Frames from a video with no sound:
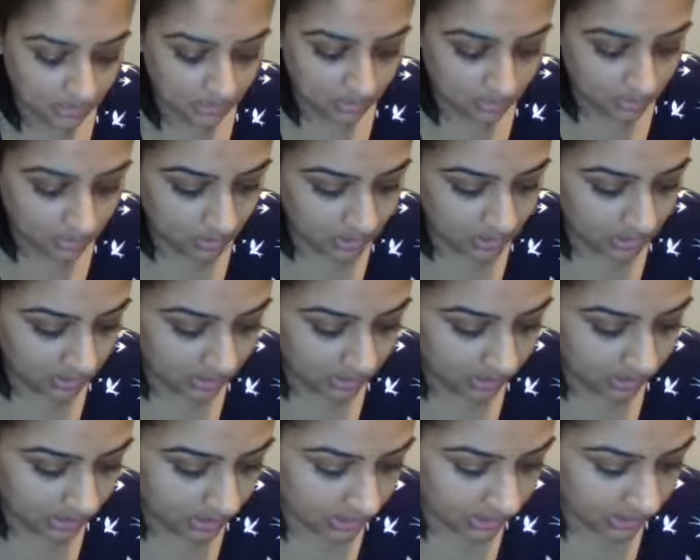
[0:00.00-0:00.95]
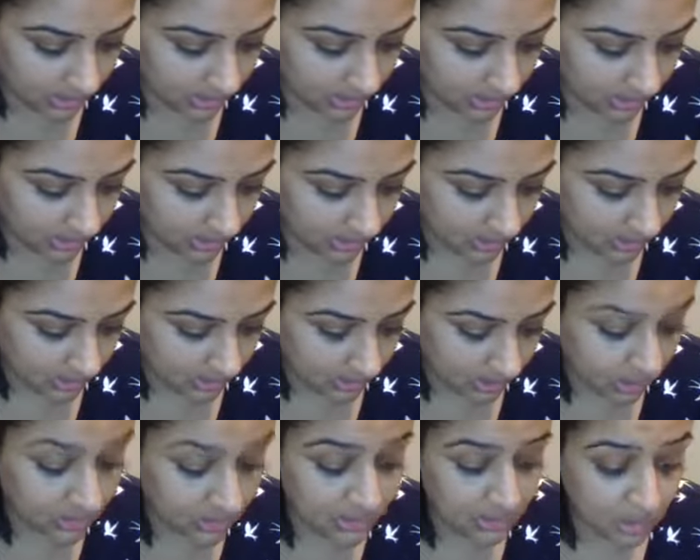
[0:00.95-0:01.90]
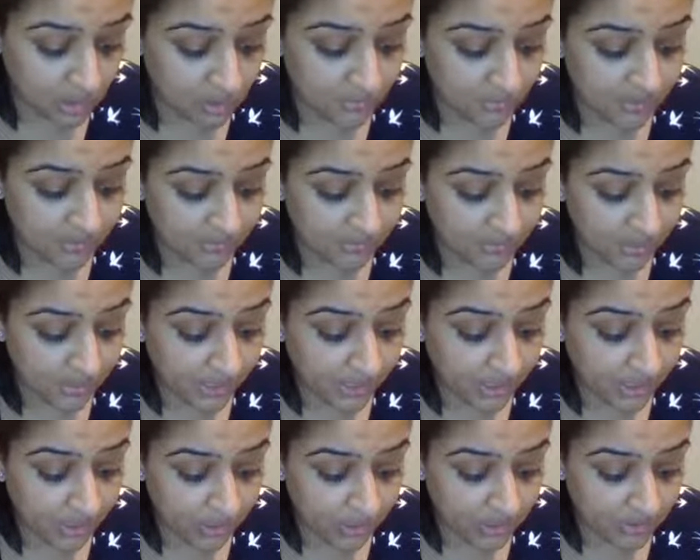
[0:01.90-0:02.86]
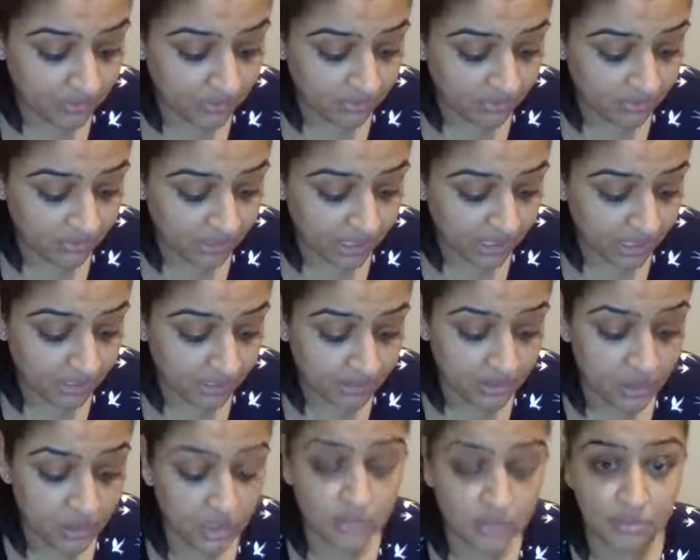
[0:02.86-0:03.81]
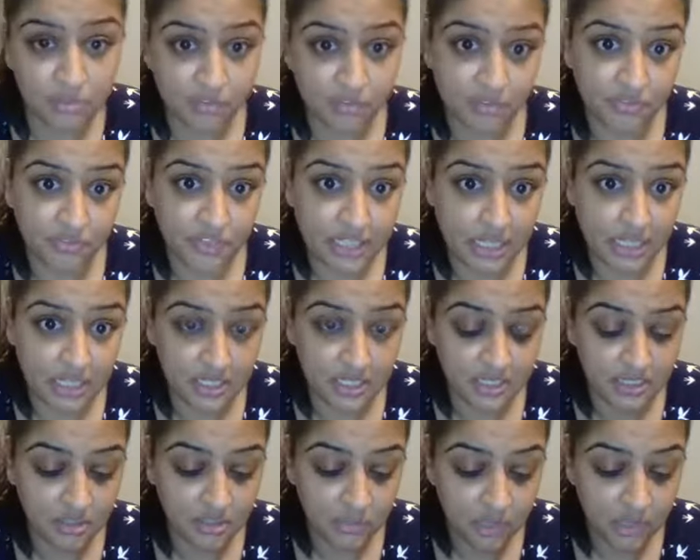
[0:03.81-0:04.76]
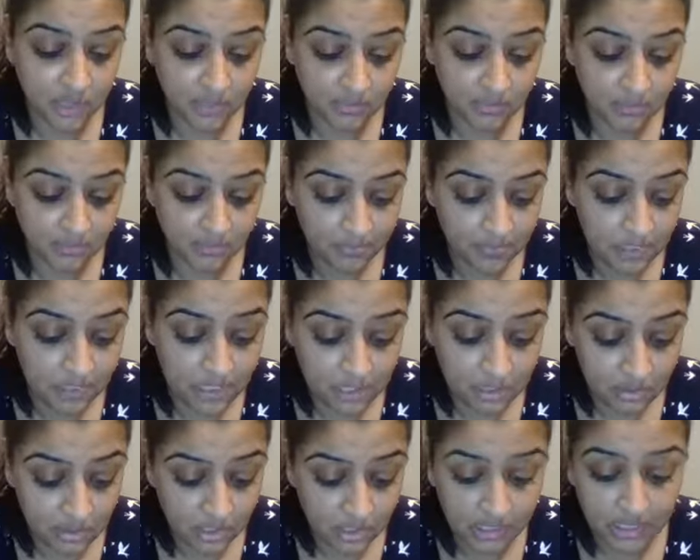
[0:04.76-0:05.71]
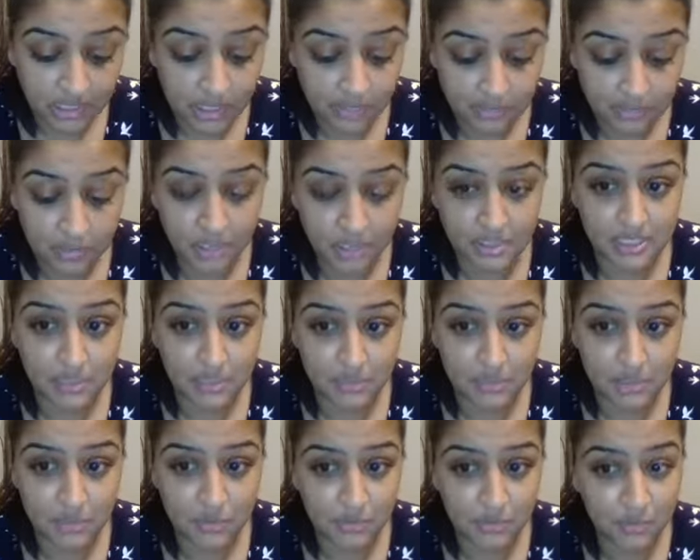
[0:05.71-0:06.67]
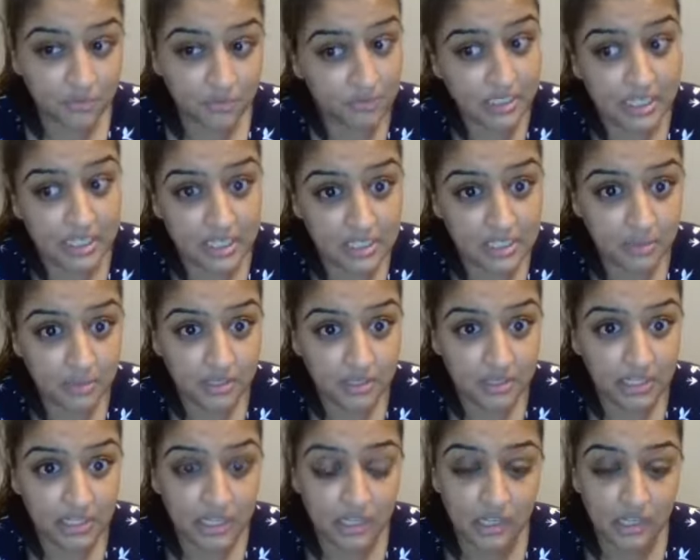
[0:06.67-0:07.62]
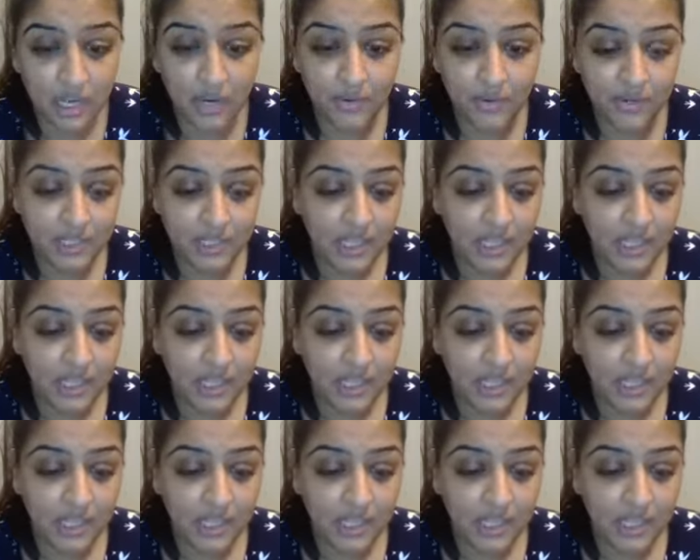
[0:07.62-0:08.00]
What is on here? It's sulfate-free, gluten-free, and suitable for vegans as well. I didn't know you can get a mask that was suitable for vegans, but there you go.